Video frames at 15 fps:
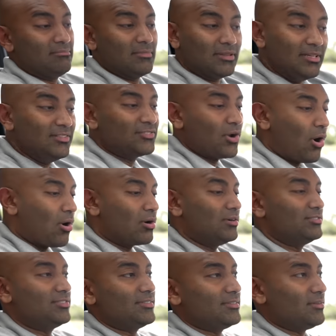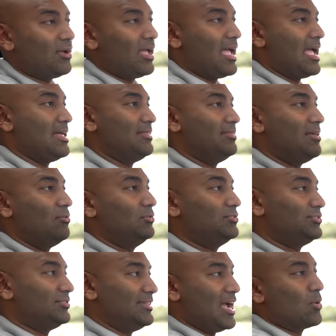these cars and
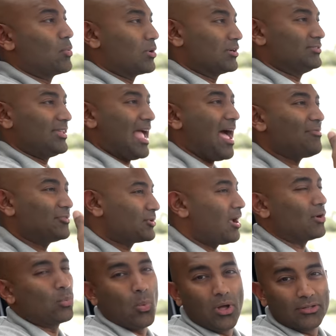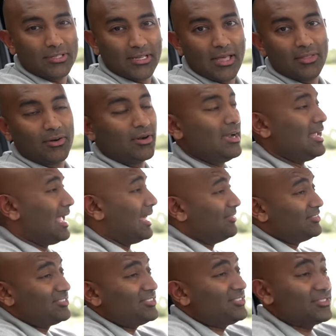those networks have to talk well together. And
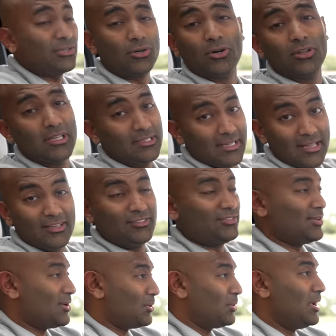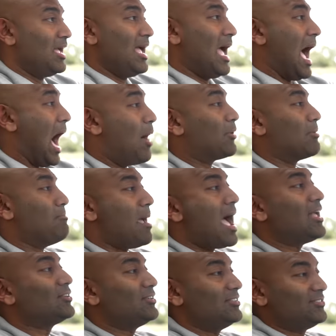this is still early days, so I would
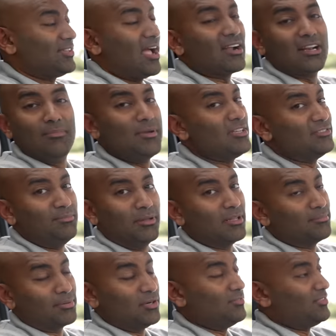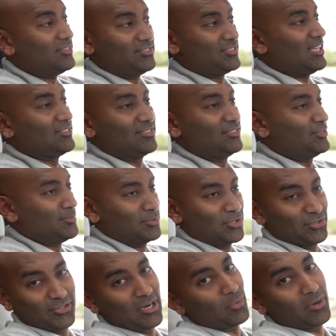imagine it's not going to be as bulletproof as Tesla's
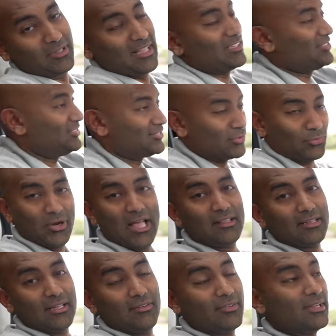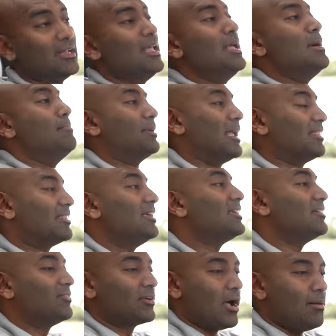Supercharger Network. That's just the reality of it. But I think
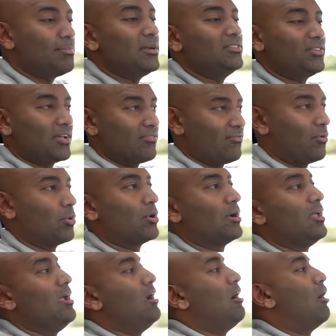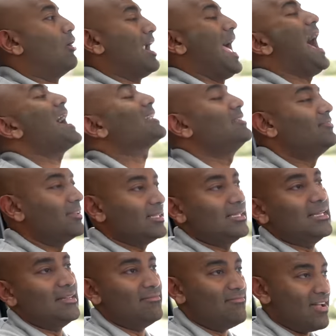if companies like Ford are
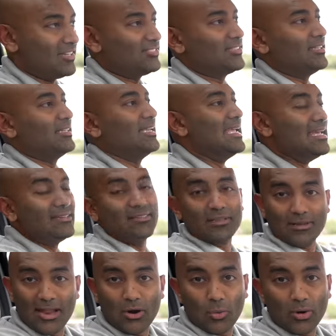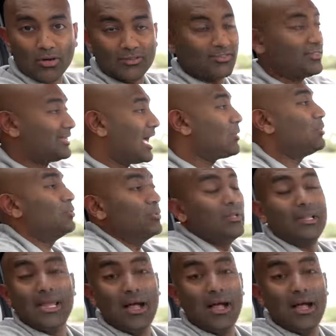actively investing into the networks, that will really